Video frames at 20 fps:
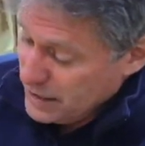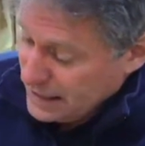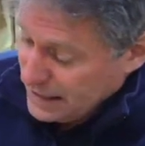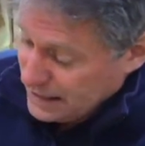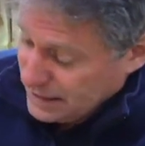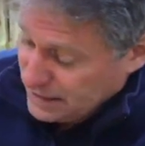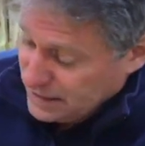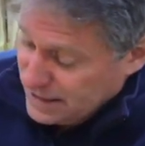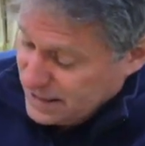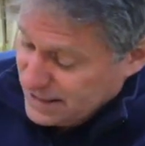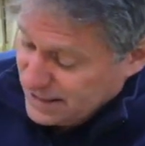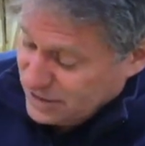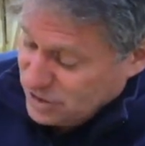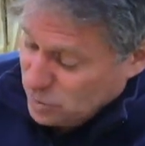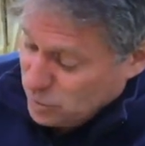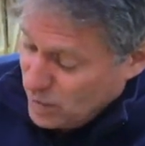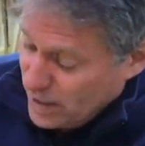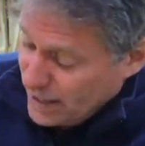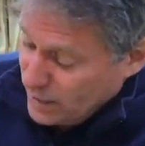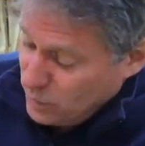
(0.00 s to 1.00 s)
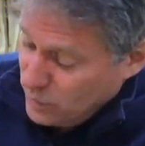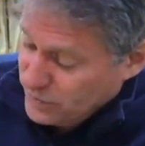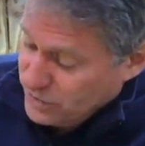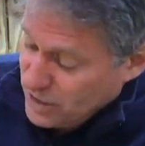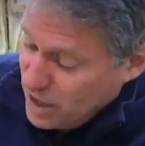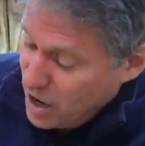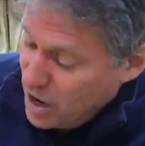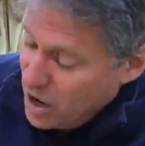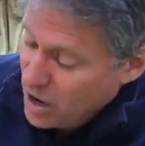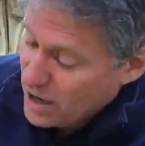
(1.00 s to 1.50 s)
it this way with
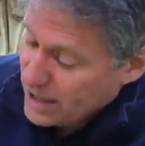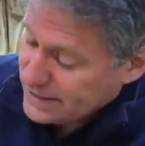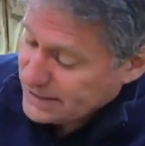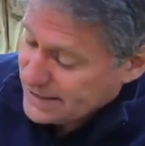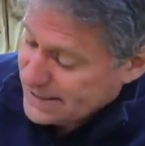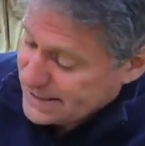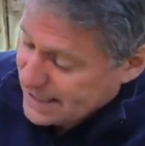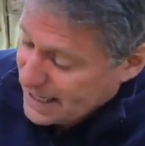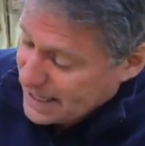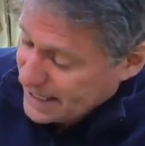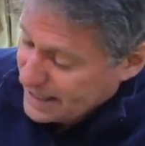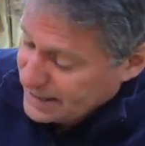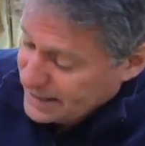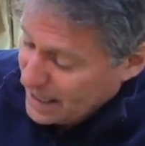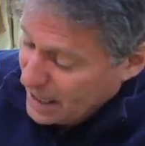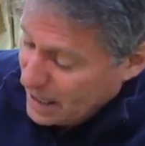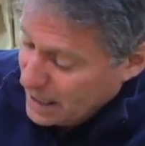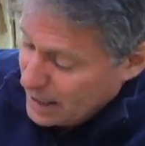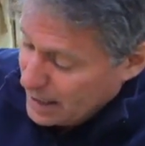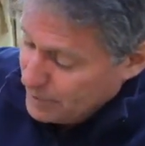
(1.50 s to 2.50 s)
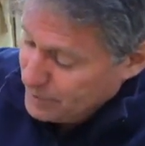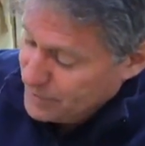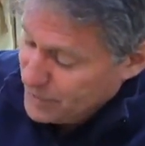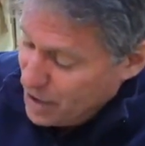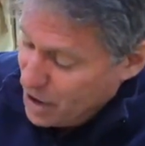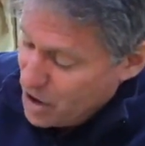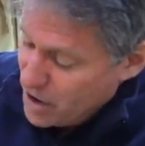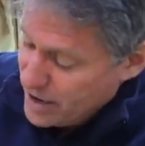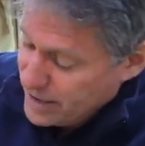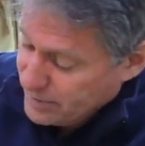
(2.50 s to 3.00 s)
the heart side up, the
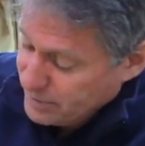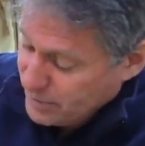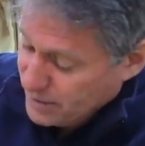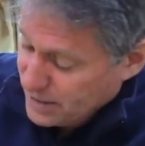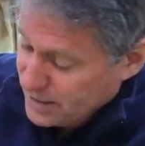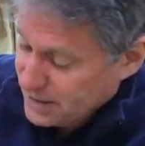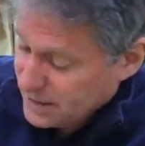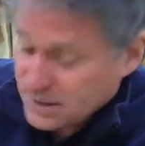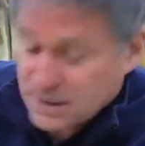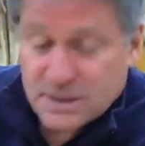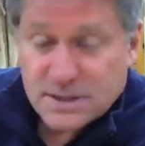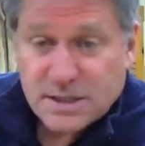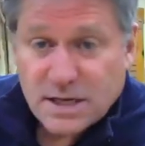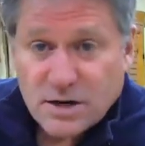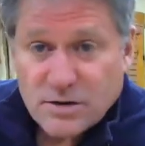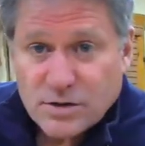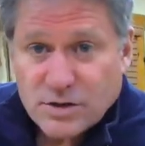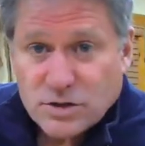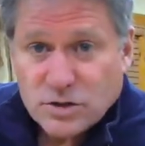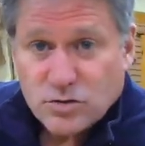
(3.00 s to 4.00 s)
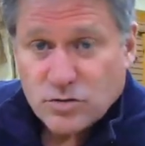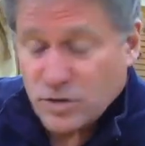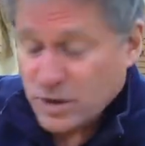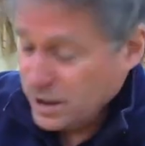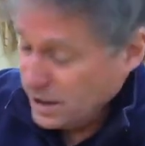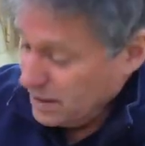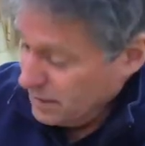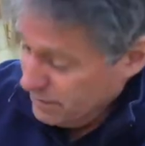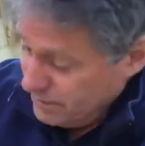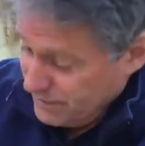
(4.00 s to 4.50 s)
heart meaning the center of the
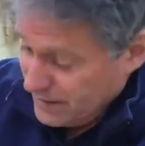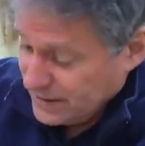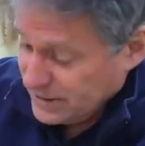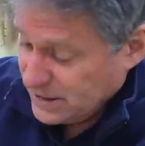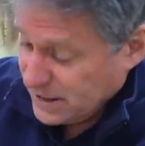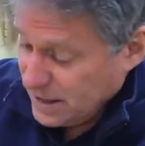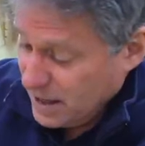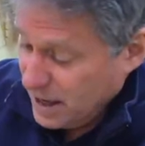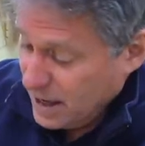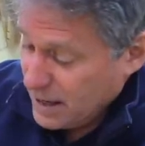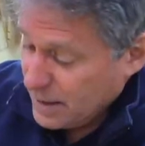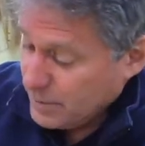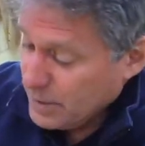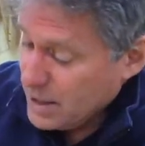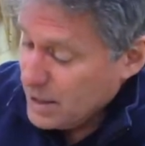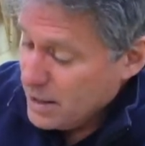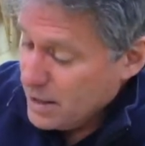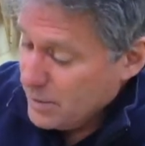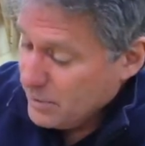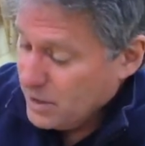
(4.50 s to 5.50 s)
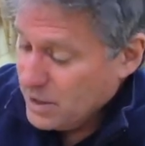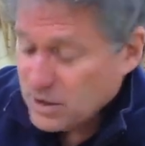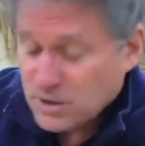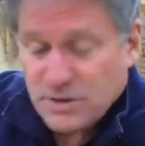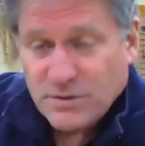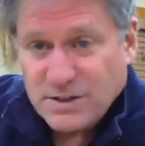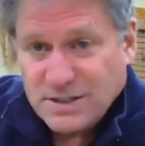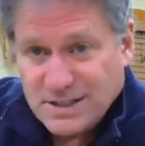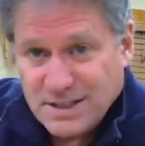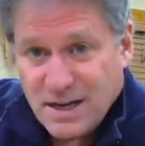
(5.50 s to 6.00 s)
tree facing up, because
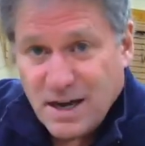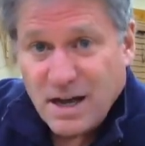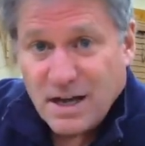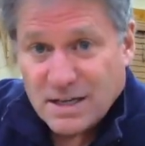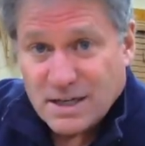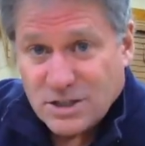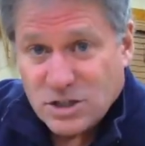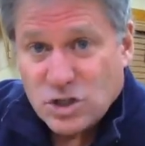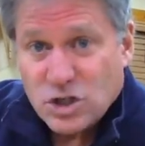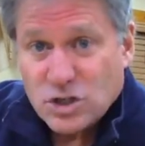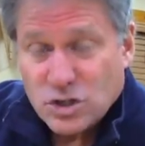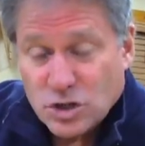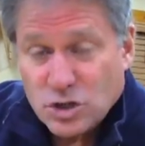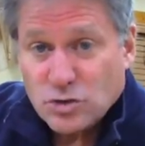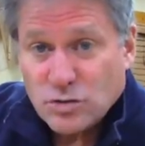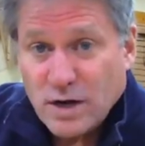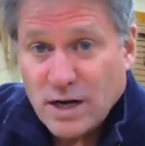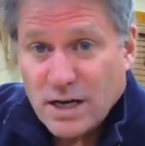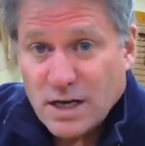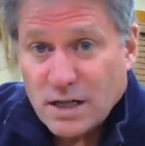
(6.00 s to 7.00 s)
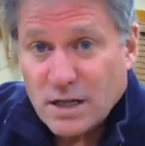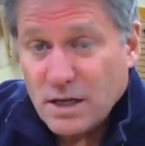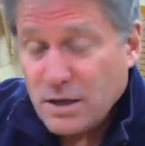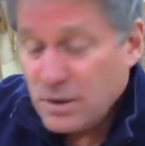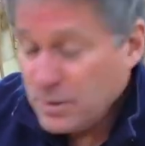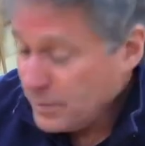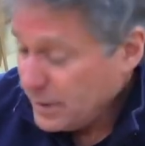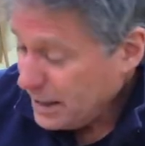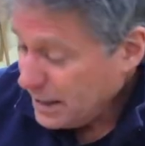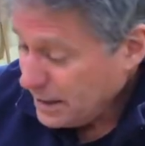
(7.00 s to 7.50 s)
if it does shrink a
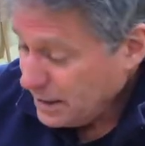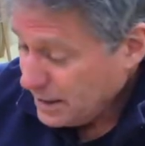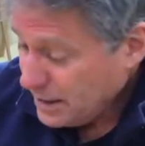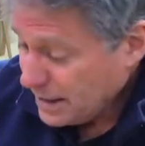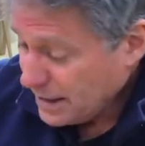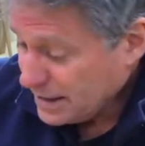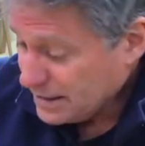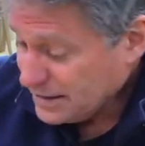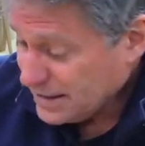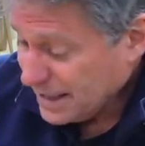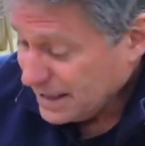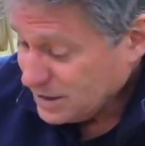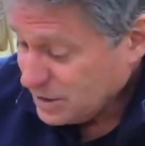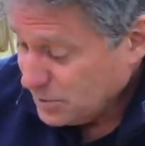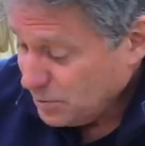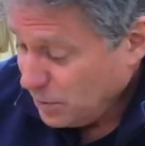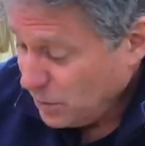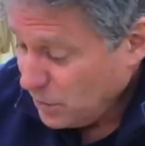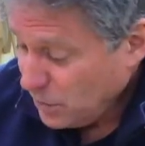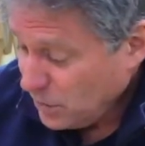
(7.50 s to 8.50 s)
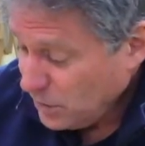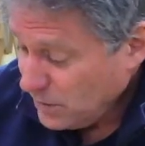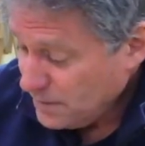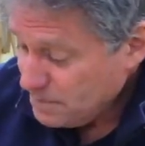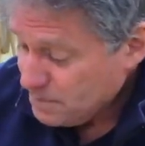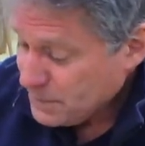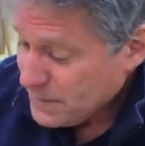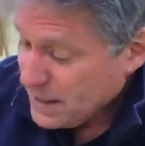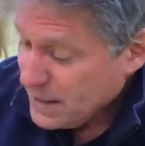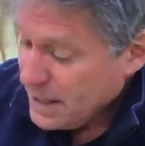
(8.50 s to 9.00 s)
little bit and it does pull,
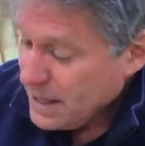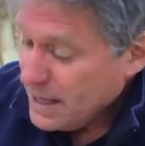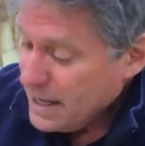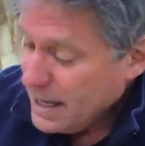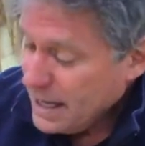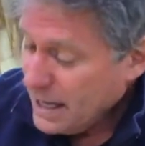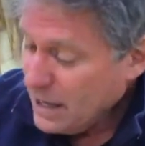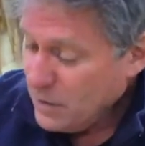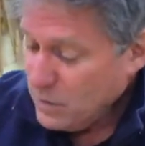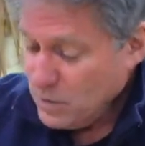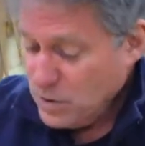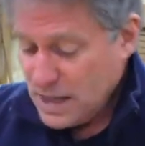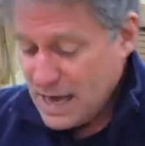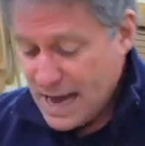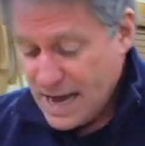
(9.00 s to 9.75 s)
it will